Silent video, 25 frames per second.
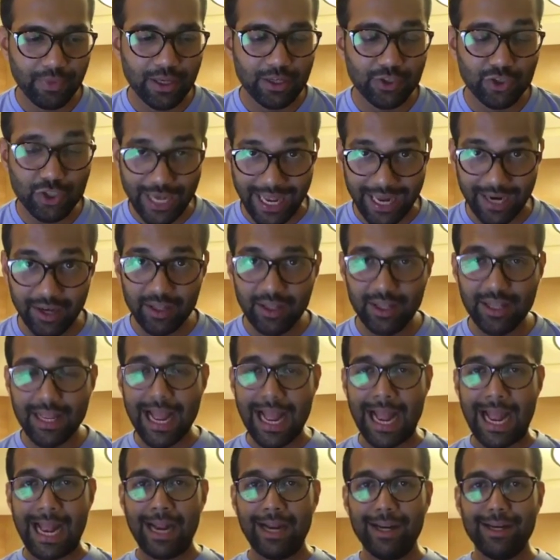channel
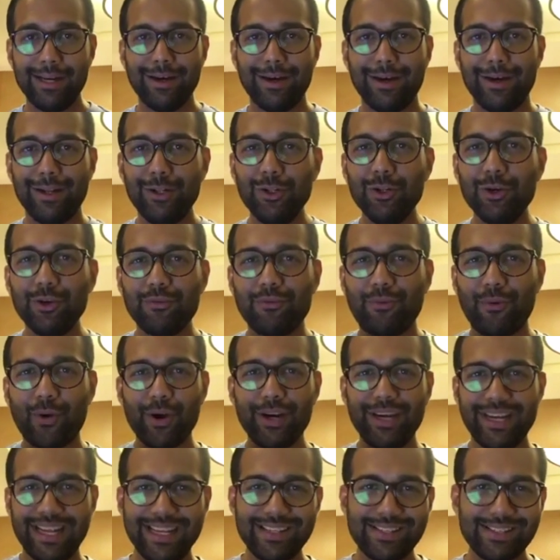and look
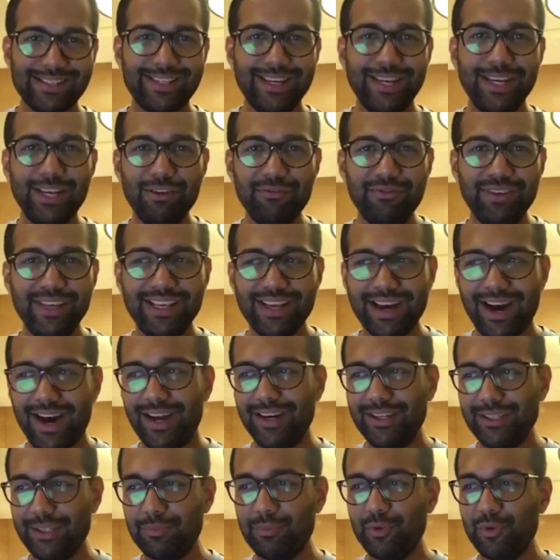for Destiny
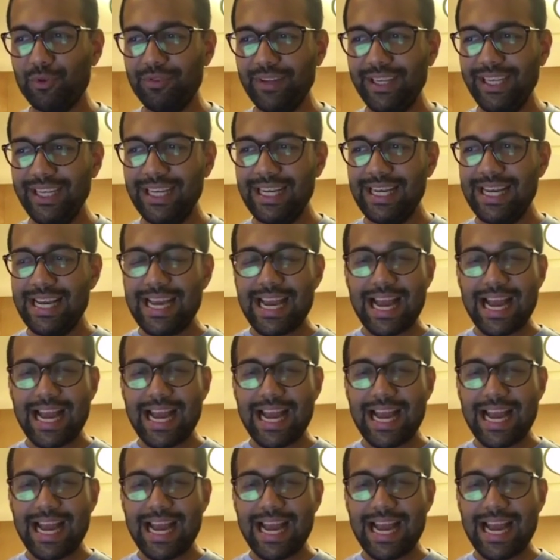VR, the movie.